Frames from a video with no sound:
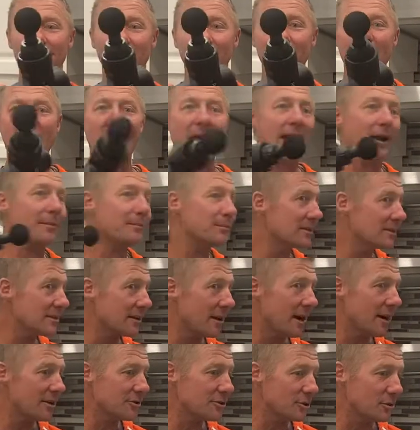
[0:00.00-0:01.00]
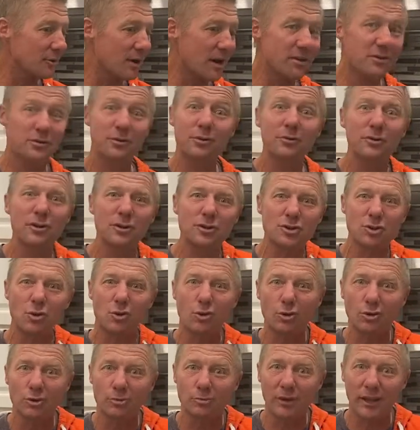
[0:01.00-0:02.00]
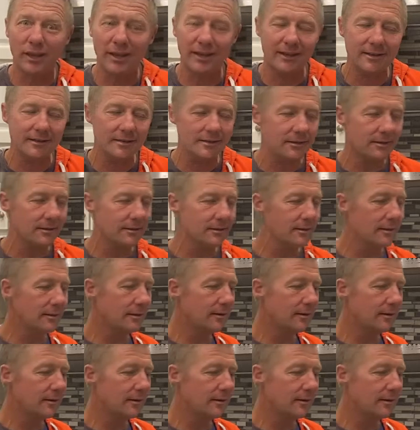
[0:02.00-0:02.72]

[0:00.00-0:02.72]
back massager right through the shoulder blades.